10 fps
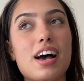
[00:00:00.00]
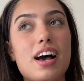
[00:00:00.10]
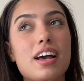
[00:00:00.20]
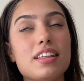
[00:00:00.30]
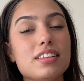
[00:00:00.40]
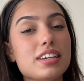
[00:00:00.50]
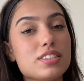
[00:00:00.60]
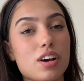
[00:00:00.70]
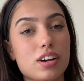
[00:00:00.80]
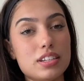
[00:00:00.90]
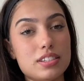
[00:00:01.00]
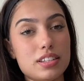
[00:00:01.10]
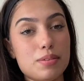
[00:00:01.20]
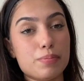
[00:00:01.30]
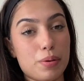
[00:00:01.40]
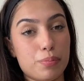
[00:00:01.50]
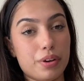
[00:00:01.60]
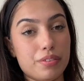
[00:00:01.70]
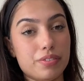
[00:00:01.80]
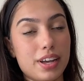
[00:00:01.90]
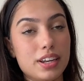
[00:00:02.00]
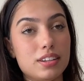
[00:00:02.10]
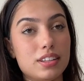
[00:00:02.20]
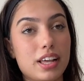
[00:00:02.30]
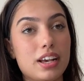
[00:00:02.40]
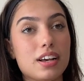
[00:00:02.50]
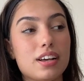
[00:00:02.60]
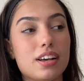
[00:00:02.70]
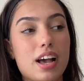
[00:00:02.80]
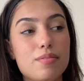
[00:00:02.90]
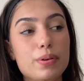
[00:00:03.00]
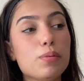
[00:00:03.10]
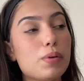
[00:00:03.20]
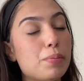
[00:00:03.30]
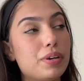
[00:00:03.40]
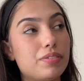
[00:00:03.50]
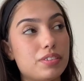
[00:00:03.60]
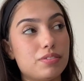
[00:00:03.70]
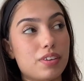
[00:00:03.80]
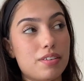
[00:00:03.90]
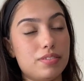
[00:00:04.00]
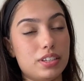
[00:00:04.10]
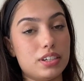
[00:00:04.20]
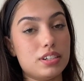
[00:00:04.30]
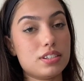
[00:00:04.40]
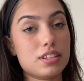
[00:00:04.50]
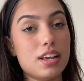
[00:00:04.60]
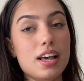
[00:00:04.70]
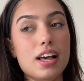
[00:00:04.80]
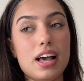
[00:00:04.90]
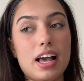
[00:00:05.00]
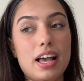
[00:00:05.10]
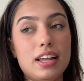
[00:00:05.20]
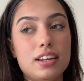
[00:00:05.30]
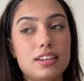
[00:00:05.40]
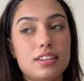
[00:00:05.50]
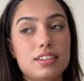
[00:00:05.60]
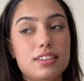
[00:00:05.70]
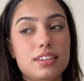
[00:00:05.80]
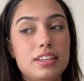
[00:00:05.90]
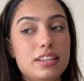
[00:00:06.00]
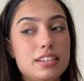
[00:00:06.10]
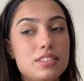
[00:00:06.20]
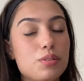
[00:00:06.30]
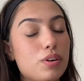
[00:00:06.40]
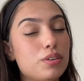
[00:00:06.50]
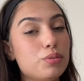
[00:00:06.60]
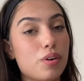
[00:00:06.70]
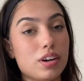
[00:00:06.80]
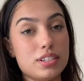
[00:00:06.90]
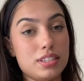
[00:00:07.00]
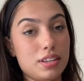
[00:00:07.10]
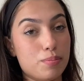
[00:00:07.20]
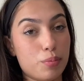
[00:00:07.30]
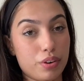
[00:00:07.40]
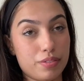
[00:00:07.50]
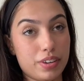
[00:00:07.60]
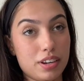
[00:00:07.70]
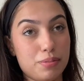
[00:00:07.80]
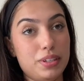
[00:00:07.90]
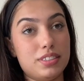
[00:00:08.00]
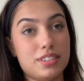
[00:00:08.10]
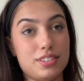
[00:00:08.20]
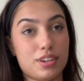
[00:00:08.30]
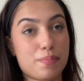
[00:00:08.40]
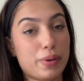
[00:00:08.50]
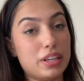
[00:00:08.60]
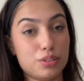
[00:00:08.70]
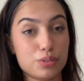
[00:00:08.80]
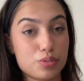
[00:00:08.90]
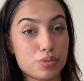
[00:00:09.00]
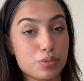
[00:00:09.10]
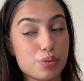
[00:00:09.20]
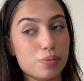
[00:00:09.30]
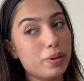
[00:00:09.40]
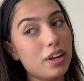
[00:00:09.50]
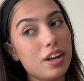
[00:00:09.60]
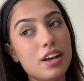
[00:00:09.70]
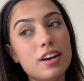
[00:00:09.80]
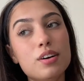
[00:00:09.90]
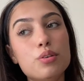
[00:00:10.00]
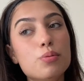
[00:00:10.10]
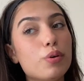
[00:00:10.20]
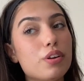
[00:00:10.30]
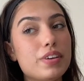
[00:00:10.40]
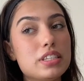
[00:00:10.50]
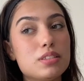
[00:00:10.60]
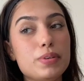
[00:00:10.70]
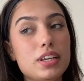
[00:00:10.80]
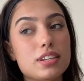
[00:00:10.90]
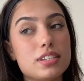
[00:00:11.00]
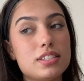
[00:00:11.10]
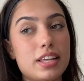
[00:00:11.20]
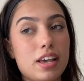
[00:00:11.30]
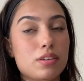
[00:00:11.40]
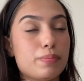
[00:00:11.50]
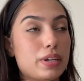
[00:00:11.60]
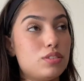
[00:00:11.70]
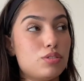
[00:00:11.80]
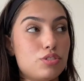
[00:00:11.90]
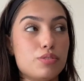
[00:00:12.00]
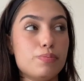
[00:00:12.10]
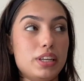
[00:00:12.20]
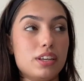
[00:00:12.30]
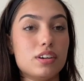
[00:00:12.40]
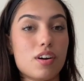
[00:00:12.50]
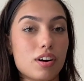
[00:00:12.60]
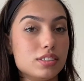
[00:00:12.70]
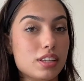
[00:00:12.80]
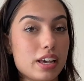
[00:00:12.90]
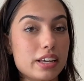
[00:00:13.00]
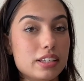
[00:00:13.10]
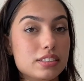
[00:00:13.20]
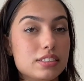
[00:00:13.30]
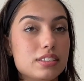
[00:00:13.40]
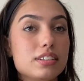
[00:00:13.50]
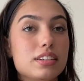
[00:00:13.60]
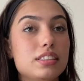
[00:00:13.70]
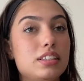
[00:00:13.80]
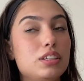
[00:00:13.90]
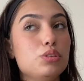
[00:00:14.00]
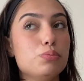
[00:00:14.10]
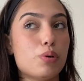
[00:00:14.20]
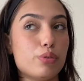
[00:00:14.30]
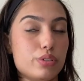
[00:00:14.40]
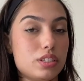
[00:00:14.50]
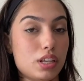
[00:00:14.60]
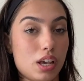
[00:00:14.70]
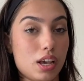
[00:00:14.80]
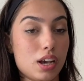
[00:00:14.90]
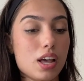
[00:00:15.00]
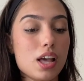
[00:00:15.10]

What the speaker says: I think it's honestly my boyfriend. Like, I've been with my boyfriend 5 years, and he's the one who honestly motivated me to start my YouTube, who motivates me to stay on my social media content, continue posting,